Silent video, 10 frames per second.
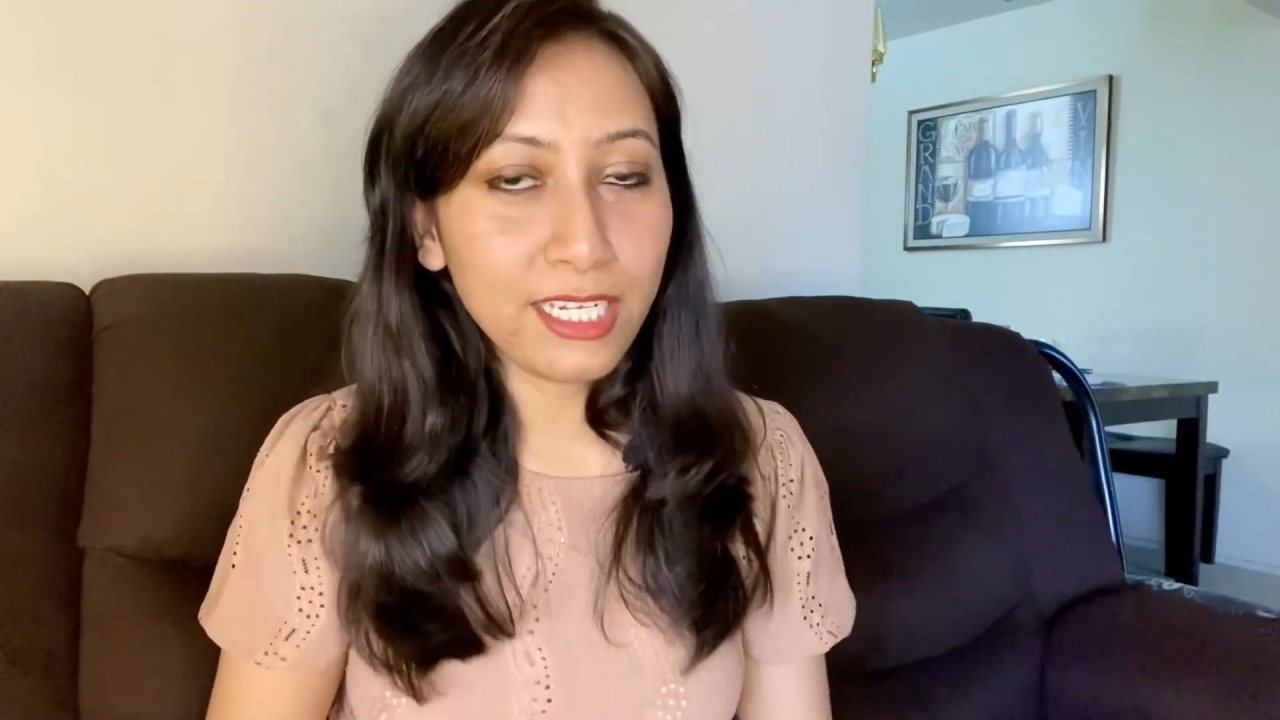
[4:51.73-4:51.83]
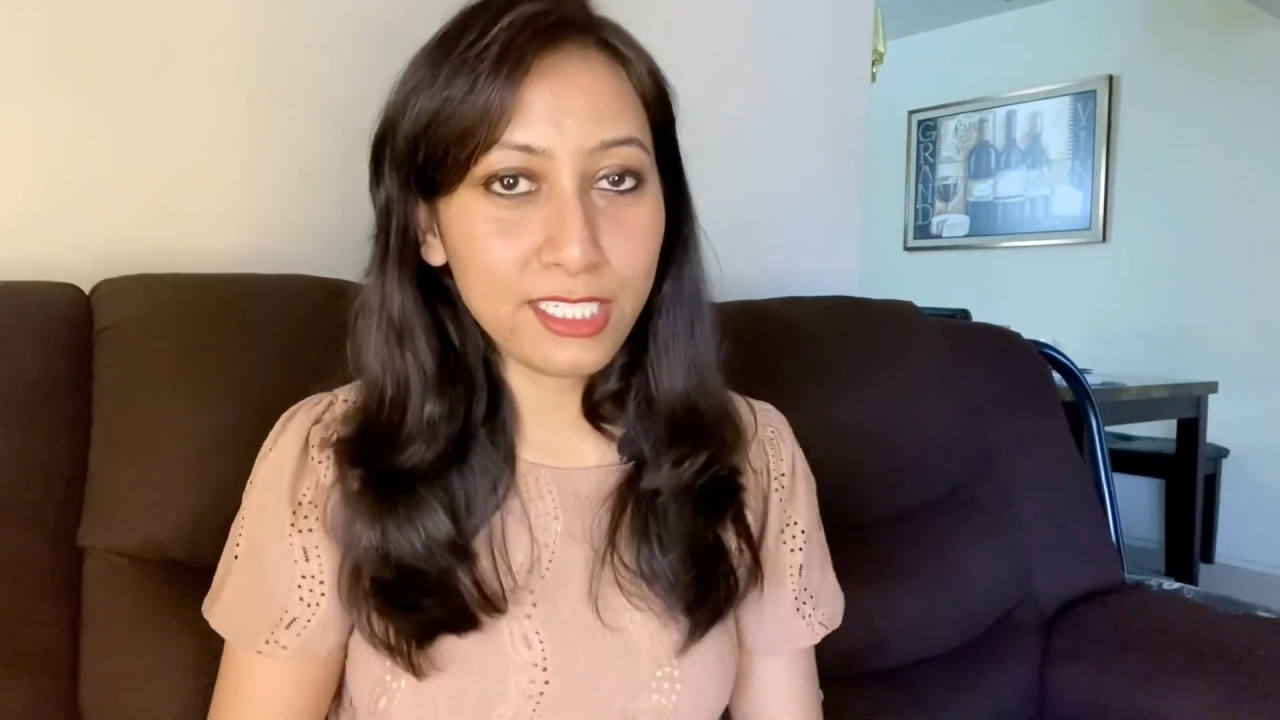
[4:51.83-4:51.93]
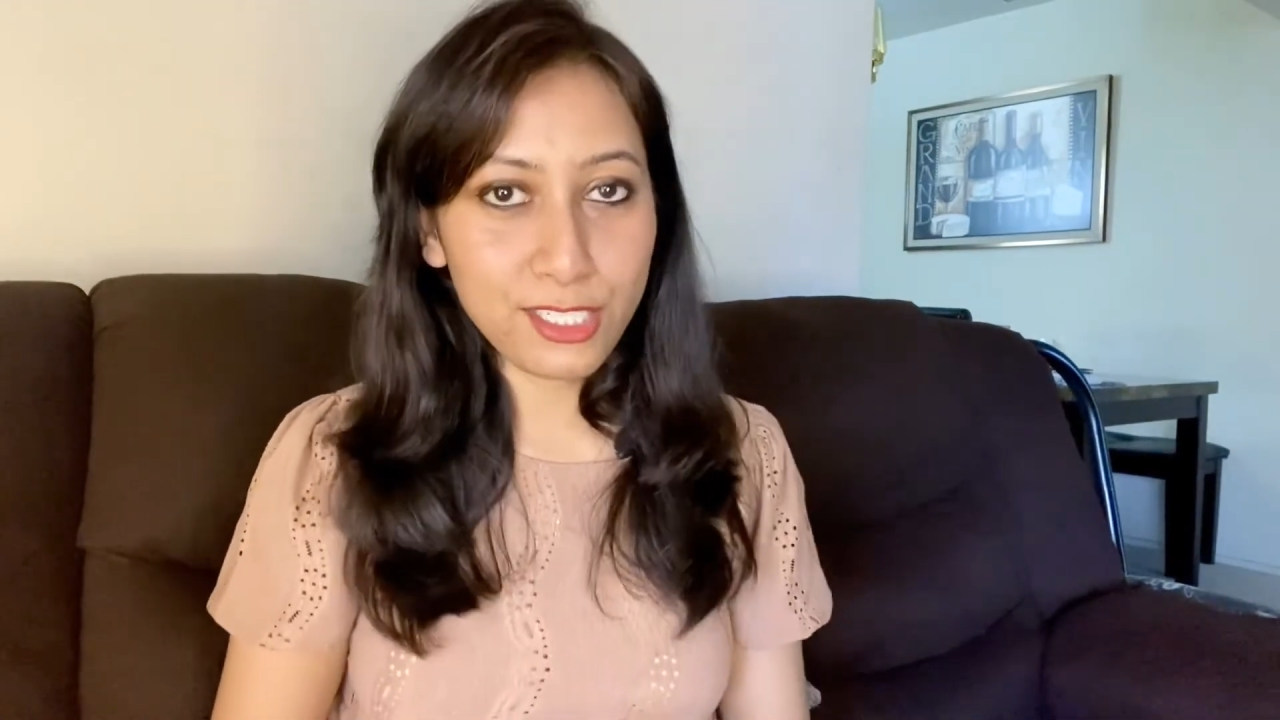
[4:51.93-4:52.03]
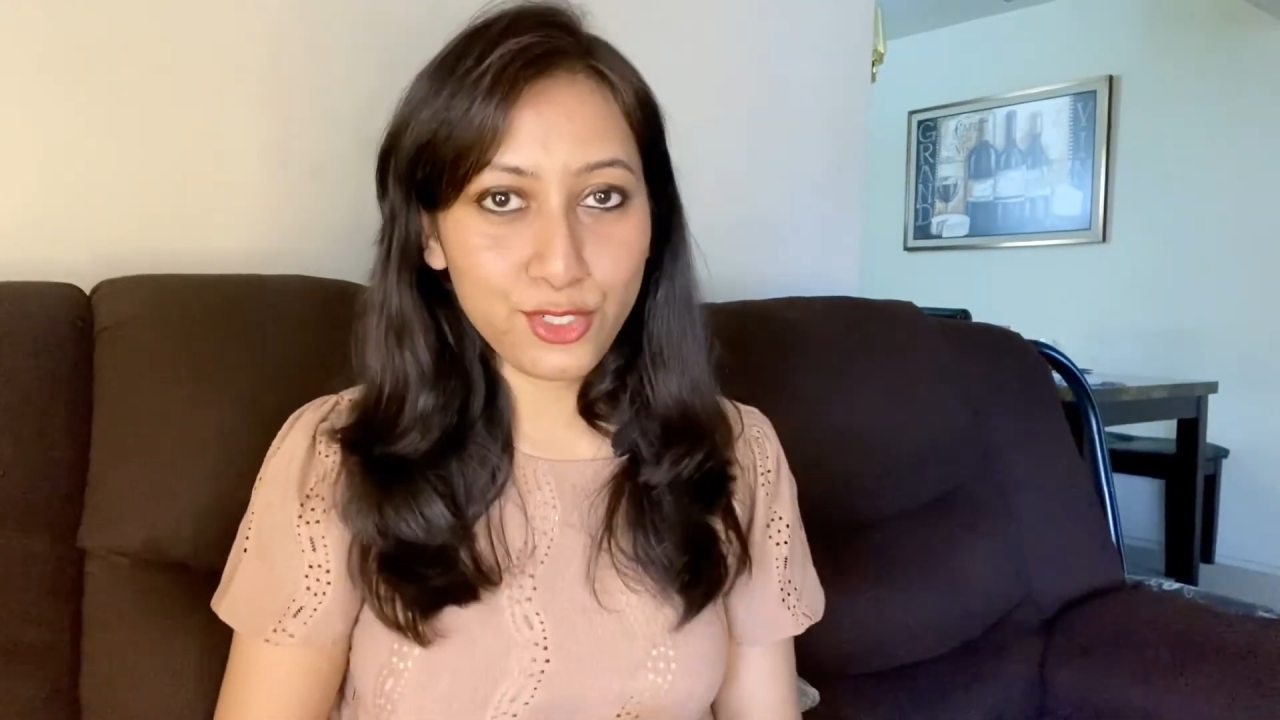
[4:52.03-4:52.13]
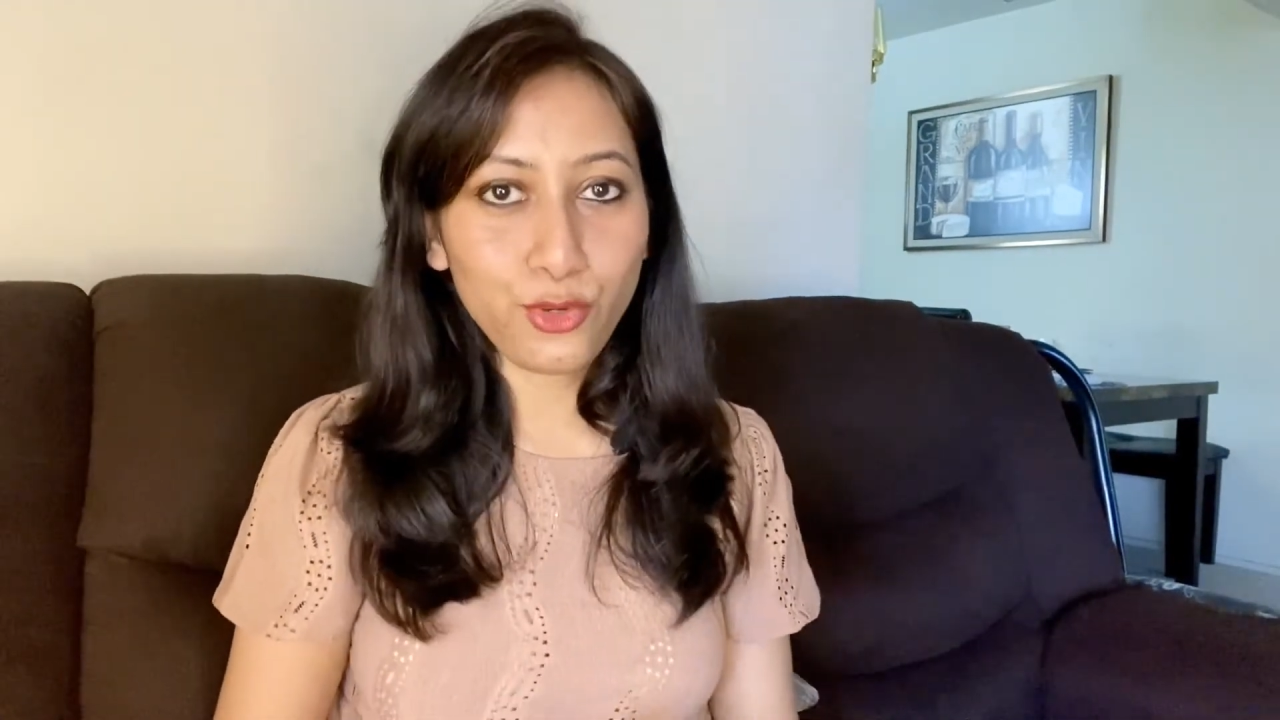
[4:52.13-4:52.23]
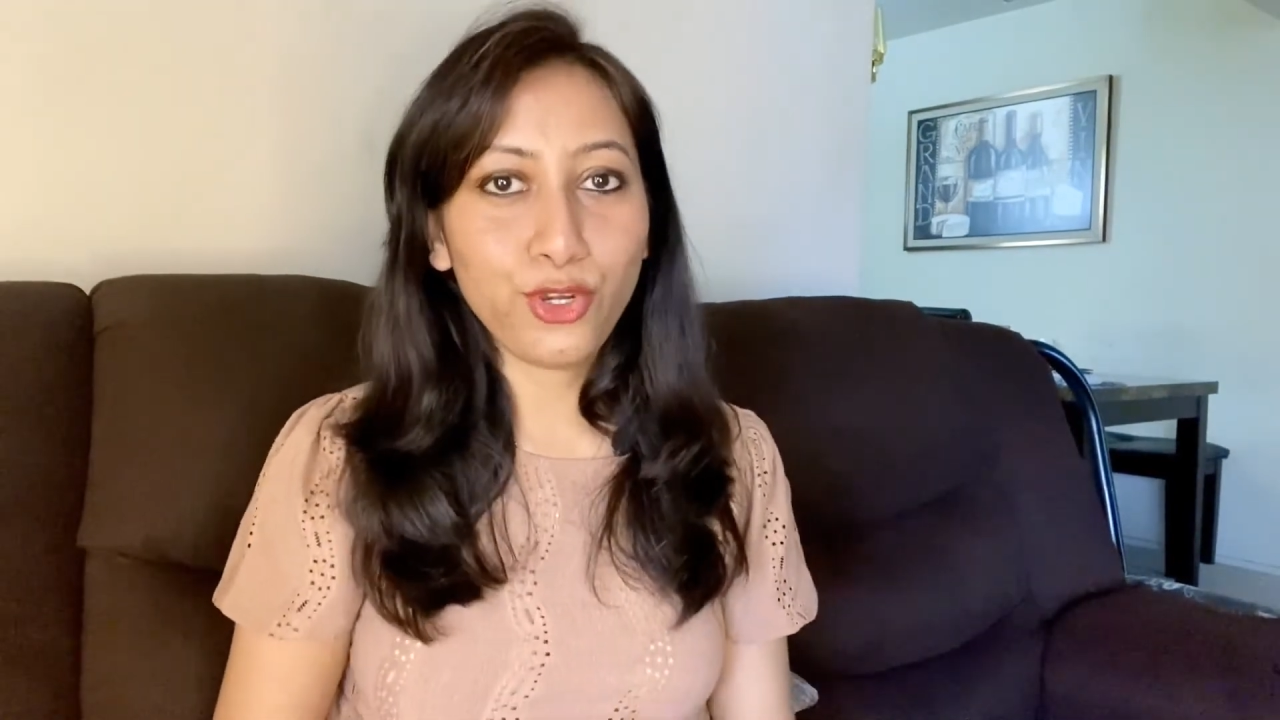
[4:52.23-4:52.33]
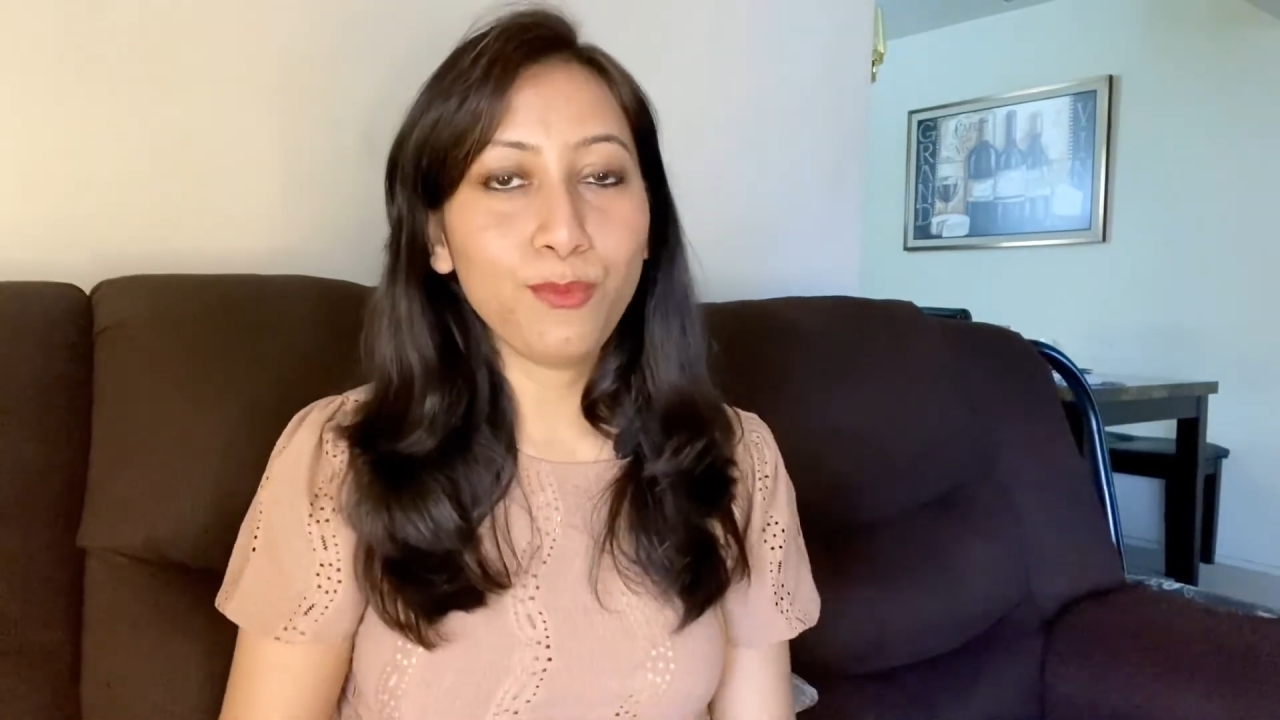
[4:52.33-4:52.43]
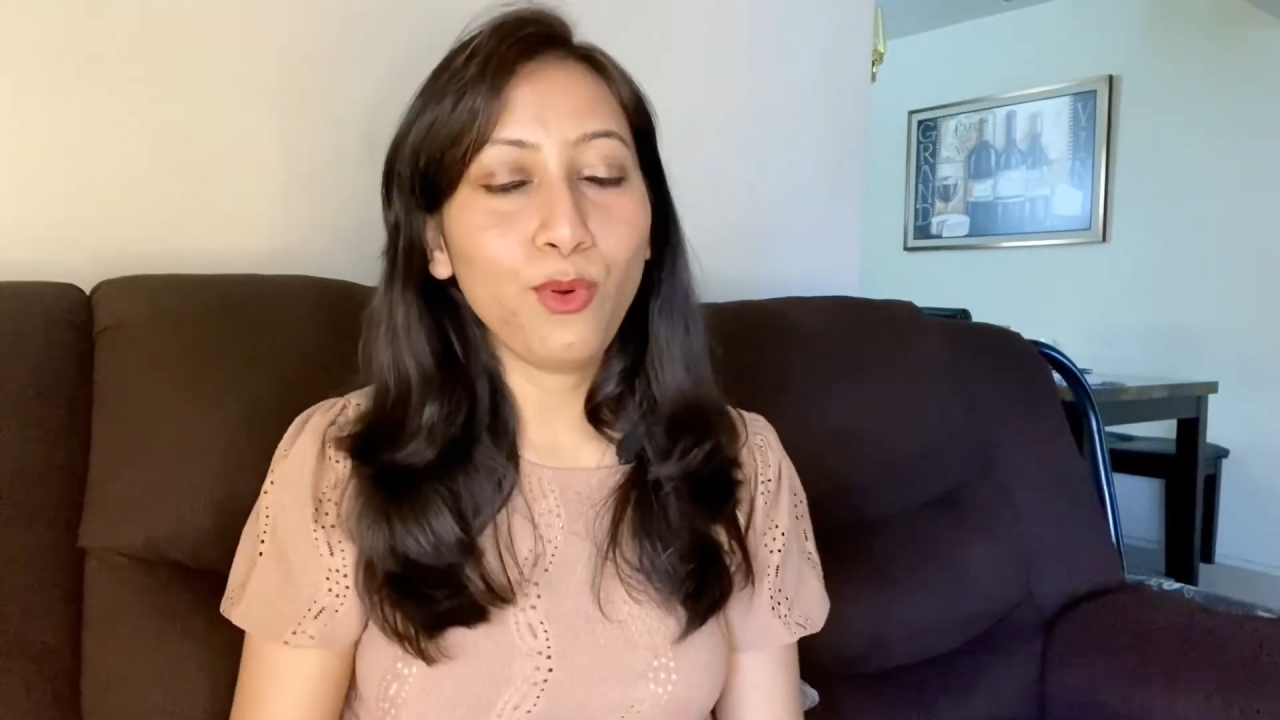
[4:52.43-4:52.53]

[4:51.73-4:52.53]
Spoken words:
storyboard